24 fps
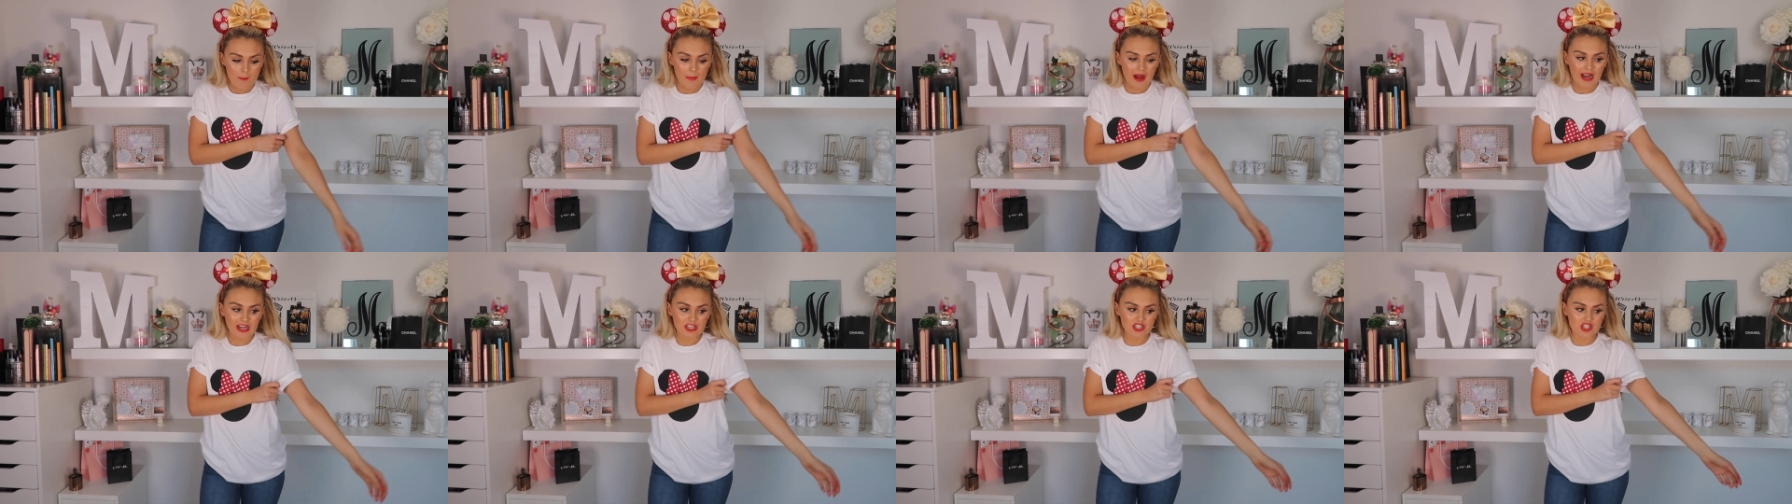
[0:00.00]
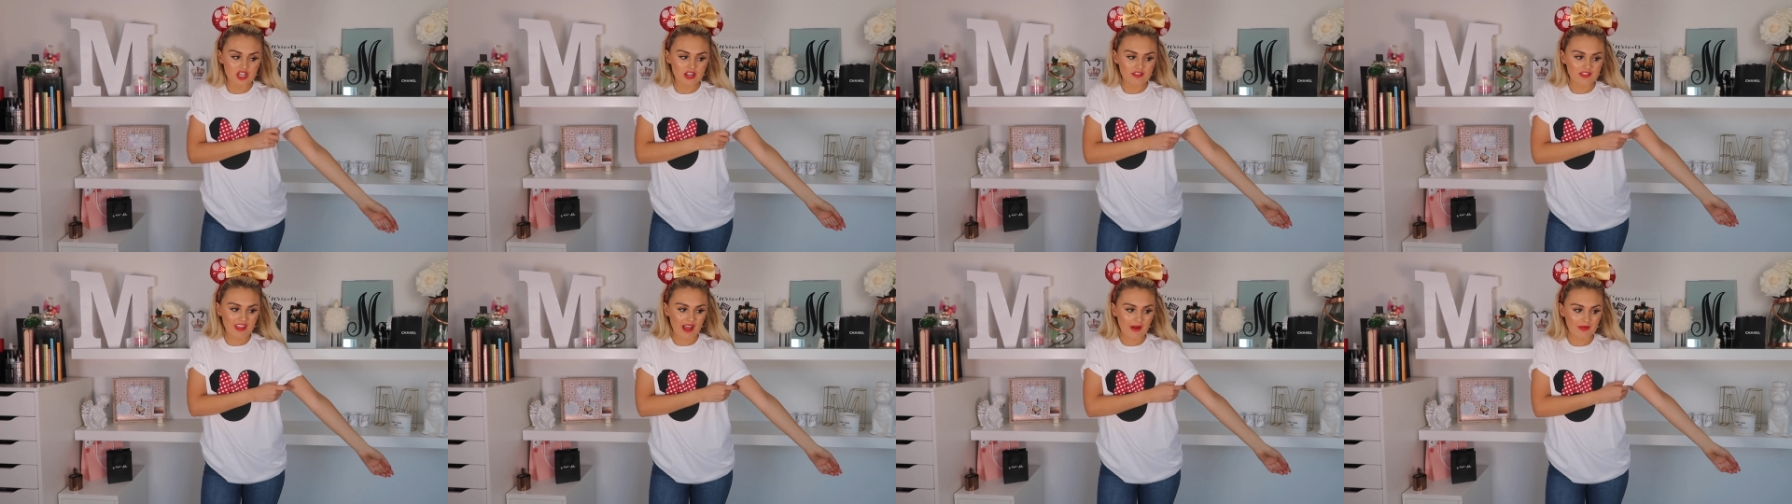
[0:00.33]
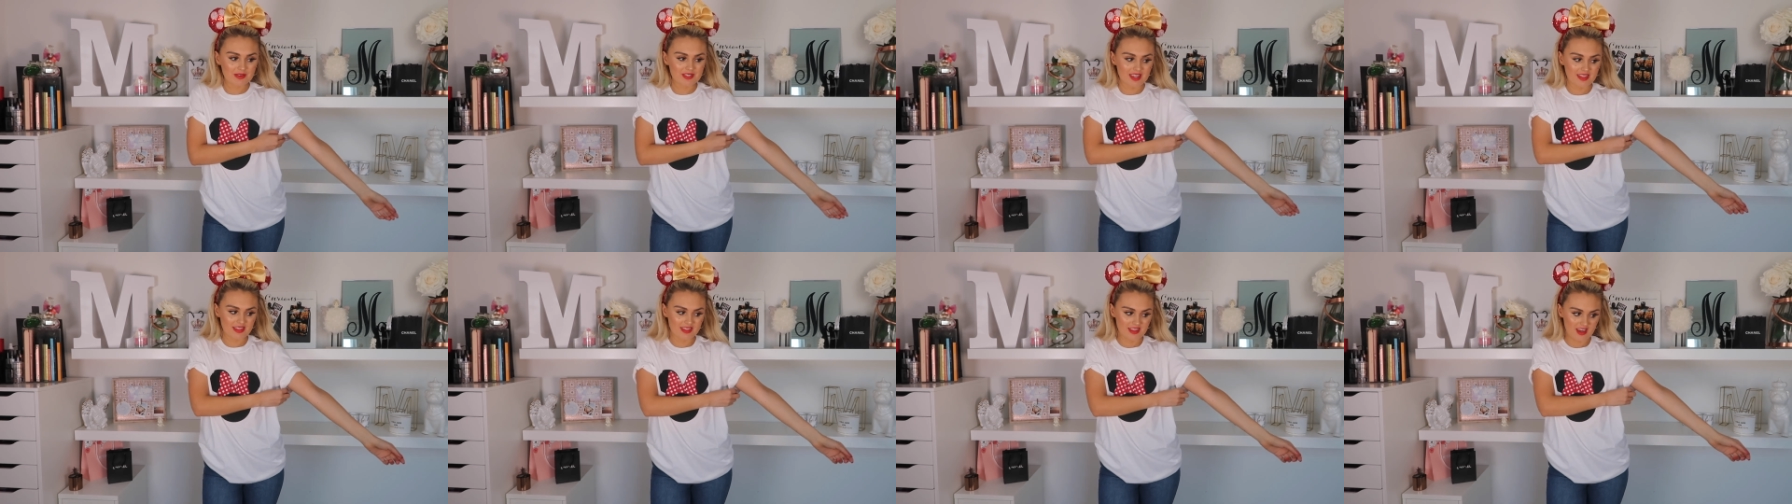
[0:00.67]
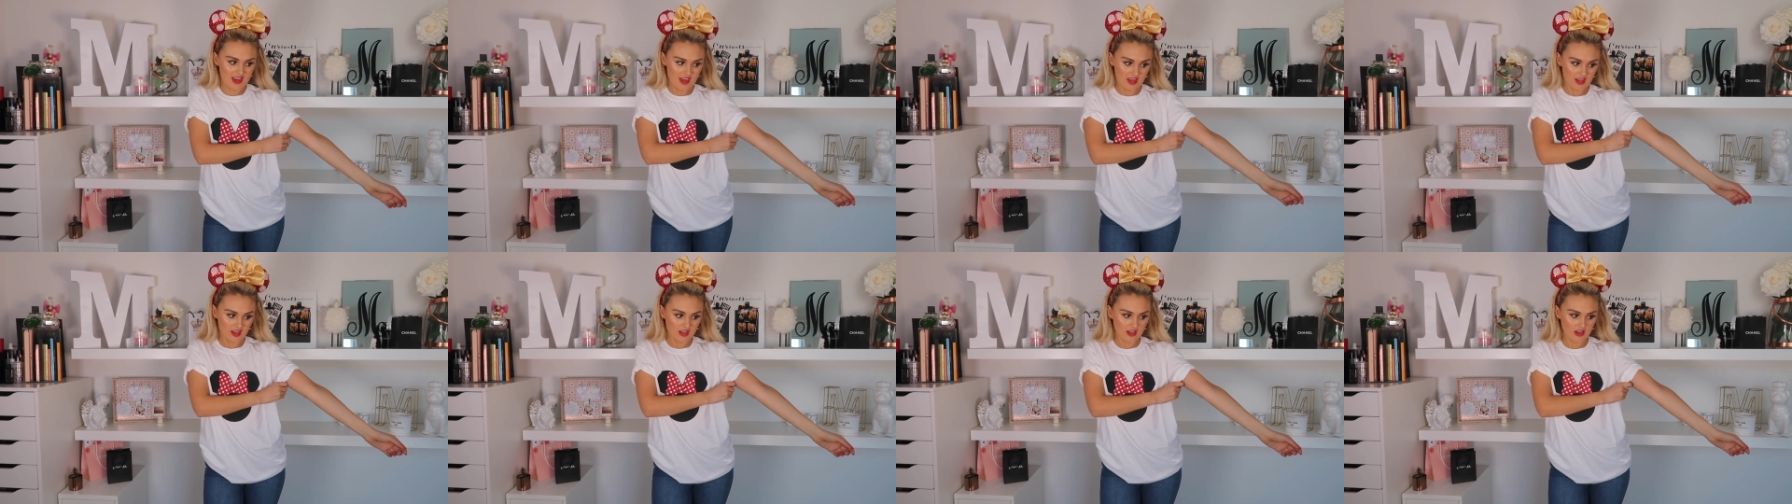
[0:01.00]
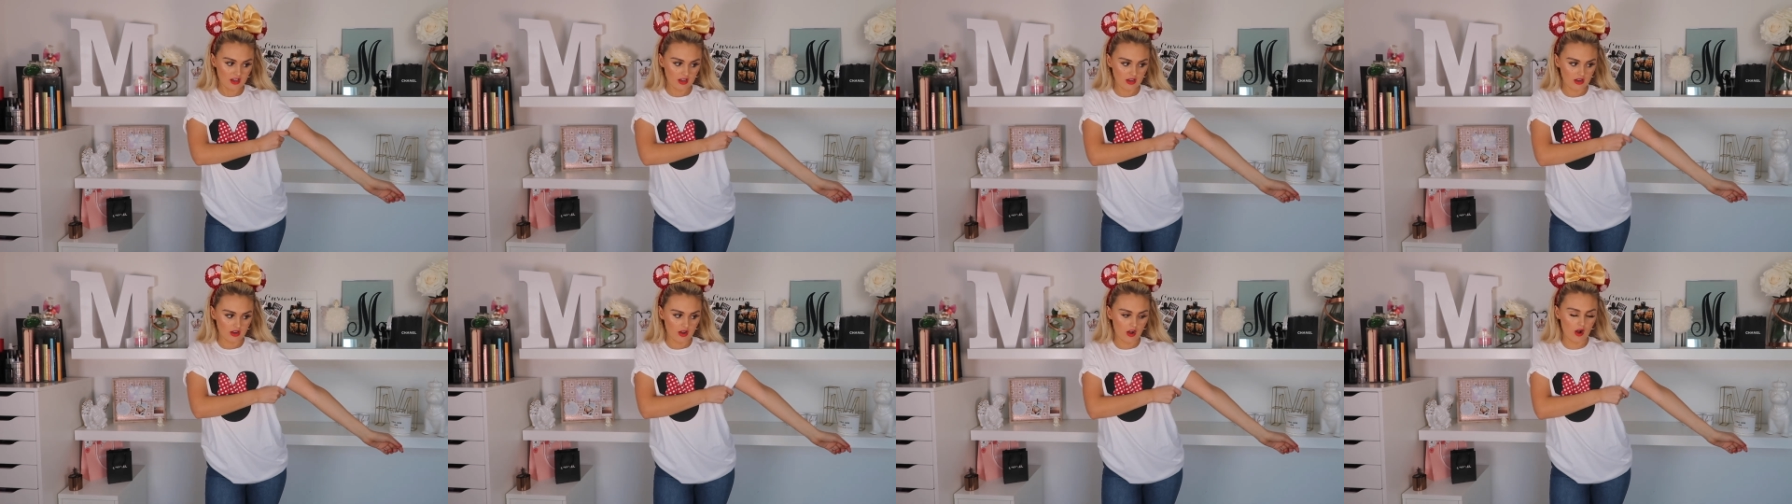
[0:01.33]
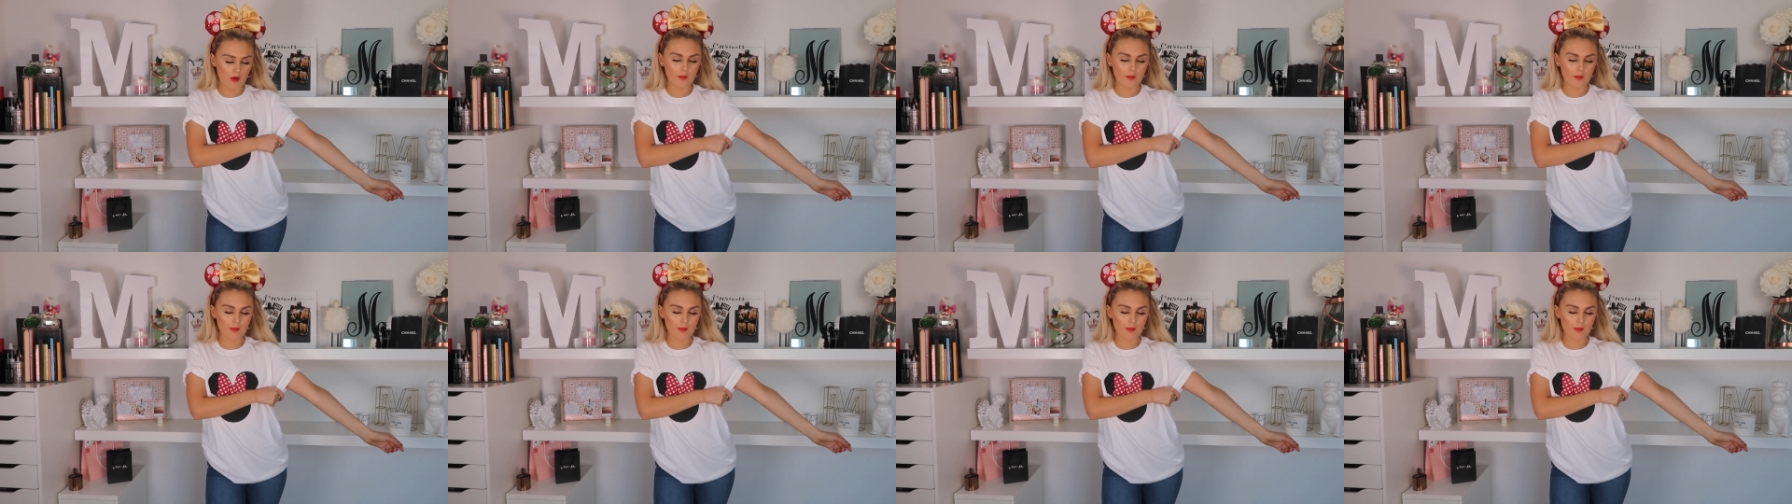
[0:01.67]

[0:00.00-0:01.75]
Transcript: Imagine if that was a thing.